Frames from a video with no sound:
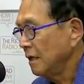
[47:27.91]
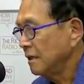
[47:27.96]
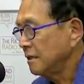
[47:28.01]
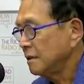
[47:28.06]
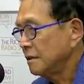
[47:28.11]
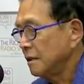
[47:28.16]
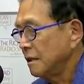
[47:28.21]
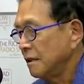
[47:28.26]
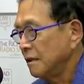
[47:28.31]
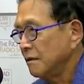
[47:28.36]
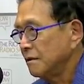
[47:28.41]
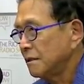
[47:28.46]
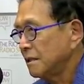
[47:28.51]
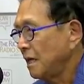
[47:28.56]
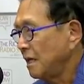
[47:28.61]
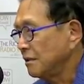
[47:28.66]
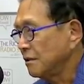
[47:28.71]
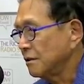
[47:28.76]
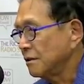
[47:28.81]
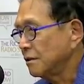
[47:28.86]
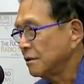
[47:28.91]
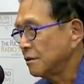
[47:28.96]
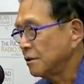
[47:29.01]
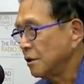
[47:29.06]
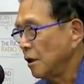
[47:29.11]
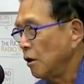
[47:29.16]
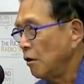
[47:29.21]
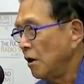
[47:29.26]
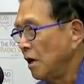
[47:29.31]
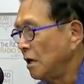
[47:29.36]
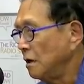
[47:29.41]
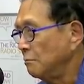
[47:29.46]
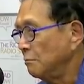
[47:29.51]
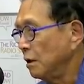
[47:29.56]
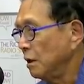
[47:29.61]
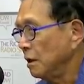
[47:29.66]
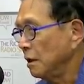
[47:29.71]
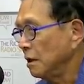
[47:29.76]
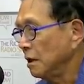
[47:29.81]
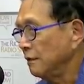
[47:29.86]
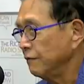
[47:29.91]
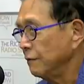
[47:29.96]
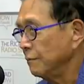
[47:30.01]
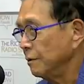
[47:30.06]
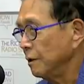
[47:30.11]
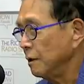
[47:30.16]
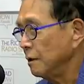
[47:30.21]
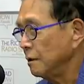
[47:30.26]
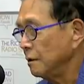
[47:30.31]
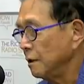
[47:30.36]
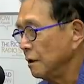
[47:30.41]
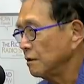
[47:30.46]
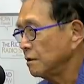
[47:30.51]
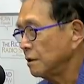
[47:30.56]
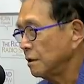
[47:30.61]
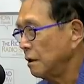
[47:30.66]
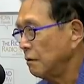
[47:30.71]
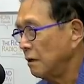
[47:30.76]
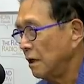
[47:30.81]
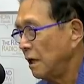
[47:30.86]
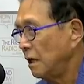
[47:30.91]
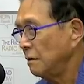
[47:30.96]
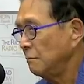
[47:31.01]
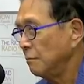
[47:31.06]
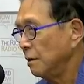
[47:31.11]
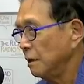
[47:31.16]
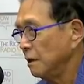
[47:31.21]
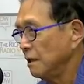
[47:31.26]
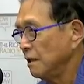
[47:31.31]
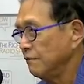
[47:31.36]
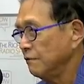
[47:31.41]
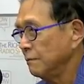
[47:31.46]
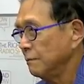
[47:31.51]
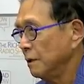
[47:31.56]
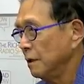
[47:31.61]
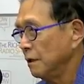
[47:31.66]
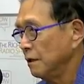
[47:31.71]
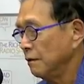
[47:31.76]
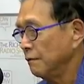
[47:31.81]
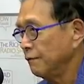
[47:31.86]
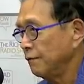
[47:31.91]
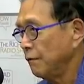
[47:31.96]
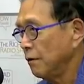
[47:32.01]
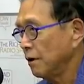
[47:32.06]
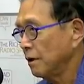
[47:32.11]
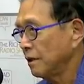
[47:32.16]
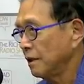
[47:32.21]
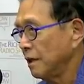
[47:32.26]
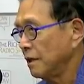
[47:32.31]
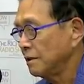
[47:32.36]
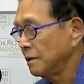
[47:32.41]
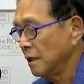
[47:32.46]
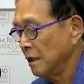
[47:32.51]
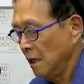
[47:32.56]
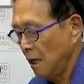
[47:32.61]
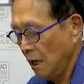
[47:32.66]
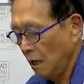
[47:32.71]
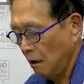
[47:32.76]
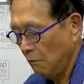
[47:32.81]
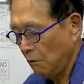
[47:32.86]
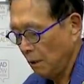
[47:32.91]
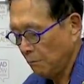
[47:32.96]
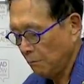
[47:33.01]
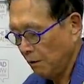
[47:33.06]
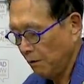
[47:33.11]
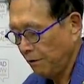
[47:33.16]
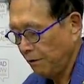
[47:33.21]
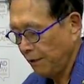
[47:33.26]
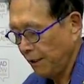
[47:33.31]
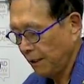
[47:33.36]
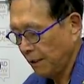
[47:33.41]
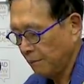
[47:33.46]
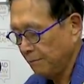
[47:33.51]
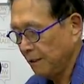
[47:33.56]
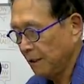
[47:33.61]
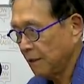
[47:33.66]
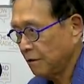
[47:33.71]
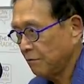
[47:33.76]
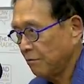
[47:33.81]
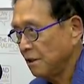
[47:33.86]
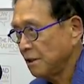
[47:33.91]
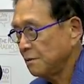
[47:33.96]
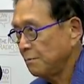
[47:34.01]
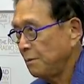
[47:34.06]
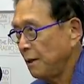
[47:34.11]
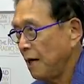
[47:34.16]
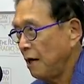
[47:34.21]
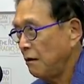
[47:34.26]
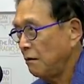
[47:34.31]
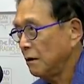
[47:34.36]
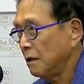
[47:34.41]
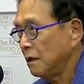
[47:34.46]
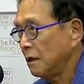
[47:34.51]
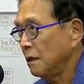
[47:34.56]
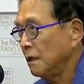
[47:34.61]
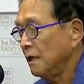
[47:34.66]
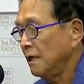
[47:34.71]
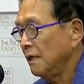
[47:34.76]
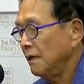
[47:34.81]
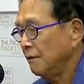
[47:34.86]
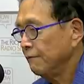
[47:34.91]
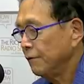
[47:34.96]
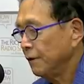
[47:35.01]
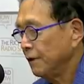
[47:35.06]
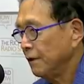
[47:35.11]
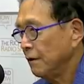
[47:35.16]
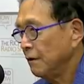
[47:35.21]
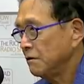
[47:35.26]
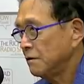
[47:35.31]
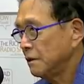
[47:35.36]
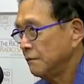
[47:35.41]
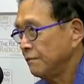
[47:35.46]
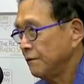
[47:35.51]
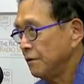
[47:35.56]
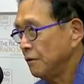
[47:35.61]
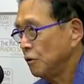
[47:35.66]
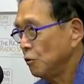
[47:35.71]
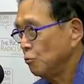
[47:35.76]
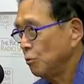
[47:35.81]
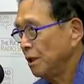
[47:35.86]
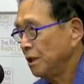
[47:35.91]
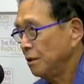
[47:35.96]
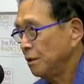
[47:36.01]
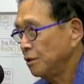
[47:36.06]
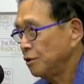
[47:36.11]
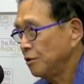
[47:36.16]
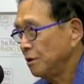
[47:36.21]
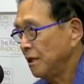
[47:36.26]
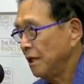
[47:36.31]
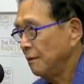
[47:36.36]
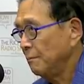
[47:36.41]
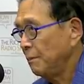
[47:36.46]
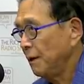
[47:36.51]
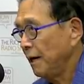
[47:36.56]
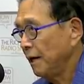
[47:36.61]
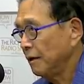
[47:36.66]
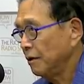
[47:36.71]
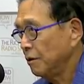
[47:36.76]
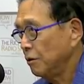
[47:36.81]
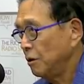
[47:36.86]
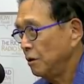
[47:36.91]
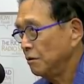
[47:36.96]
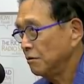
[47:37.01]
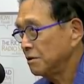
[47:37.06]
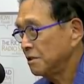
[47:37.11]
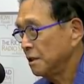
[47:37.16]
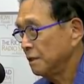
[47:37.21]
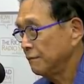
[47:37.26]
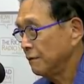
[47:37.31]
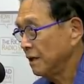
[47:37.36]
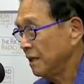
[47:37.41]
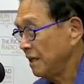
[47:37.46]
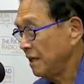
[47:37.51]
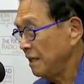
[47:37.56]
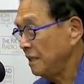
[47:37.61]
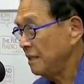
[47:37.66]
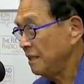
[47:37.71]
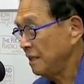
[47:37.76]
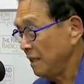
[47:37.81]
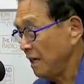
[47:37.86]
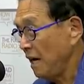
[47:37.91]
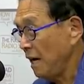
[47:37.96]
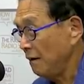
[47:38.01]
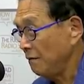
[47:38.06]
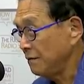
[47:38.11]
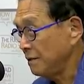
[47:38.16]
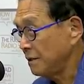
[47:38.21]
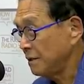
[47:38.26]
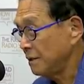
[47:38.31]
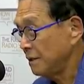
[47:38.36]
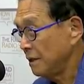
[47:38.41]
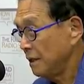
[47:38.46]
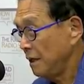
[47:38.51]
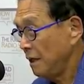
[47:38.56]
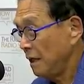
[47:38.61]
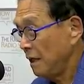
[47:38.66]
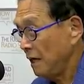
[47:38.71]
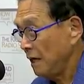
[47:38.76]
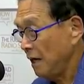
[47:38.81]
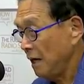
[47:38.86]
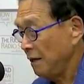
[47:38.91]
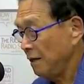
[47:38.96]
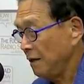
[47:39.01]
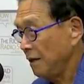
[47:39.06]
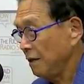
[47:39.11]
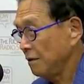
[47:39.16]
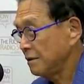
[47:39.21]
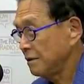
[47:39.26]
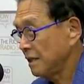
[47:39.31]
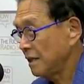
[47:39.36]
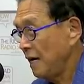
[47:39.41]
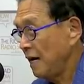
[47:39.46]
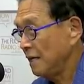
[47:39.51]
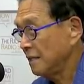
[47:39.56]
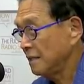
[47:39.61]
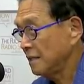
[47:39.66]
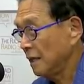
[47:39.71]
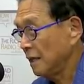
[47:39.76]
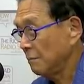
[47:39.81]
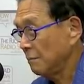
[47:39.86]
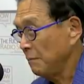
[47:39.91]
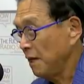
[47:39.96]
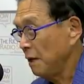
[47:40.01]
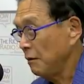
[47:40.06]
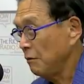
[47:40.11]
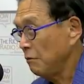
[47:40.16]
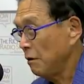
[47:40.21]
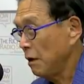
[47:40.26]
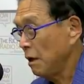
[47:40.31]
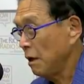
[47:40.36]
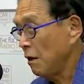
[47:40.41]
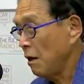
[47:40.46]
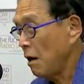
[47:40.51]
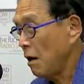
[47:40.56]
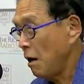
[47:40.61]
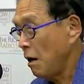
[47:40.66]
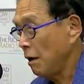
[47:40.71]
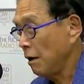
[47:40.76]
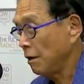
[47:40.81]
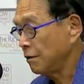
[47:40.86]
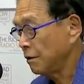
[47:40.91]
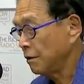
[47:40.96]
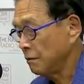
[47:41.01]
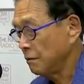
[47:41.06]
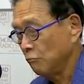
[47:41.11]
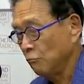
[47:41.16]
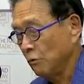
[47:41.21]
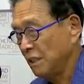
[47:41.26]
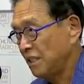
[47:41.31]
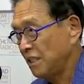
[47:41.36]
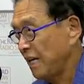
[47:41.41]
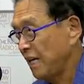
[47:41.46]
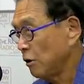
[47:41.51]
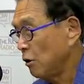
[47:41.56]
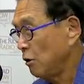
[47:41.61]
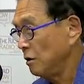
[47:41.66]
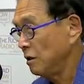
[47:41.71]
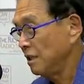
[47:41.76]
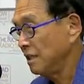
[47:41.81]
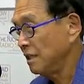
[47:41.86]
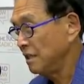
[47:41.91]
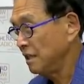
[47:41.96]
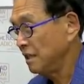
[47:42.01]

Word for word: it's those guys are so unbelievable. So good. They're so, so unbelievable good. in their forecasting. One more thing about Chris Polly. For those of you who wonder, should I buy gold or silver ETFs? And those guys like me who are hard, we take only